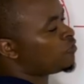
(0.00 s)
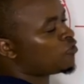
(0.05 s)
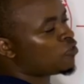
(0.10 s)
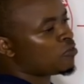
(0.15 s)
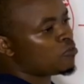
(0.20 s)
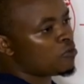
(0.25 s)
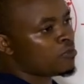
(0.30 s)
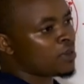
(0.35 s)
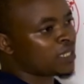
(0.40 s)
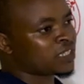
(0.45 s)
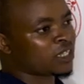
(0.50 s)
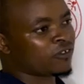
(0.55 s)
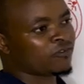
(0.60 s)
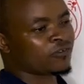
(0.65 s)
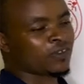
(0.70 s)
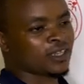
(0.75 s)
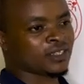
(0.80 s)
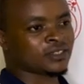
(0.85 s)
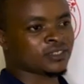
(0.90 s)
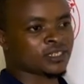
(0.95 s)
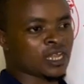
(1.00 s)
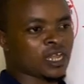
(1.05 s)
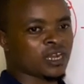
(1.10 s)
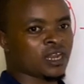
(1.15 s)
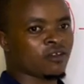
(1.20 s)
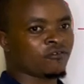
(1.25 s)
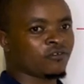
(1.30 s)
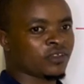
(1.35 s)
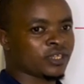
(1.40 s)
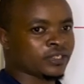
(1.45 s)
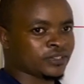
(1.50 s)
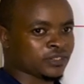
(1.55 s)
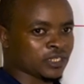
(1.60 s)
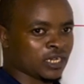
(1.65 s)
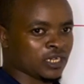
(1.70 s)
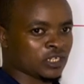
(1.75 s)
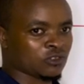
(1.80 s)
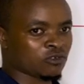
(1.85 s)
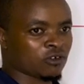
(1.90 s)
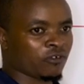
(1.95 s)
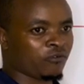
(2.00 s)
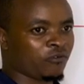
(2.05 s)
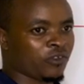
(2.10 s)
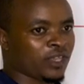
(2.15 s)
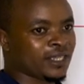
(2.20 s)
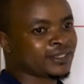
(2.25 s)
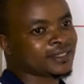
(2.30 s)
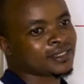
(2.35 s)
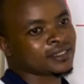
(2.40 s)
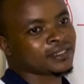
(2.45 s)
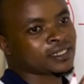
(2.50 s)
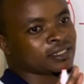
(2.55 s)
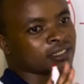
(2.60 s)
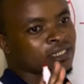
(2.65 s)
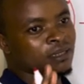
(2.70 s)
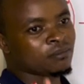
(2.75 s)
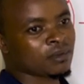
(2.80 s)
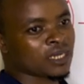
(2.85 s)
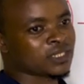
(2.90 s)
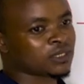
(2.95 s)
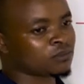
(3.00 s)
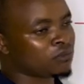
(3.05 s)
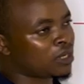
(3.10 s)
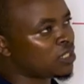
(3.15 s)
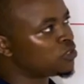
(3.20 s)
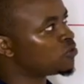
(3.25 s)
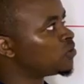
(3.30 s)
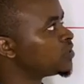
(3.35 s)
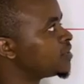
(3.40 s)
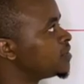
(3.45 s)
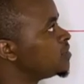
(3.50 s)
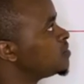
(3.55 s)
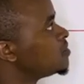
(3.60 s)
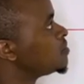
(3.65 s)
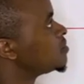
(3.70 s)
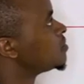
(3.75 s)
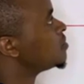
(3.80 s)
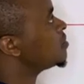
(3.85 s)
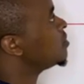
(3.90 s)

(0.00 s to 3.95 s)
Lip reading: from metaphase, anaphase, and prophase is the same as mitosis.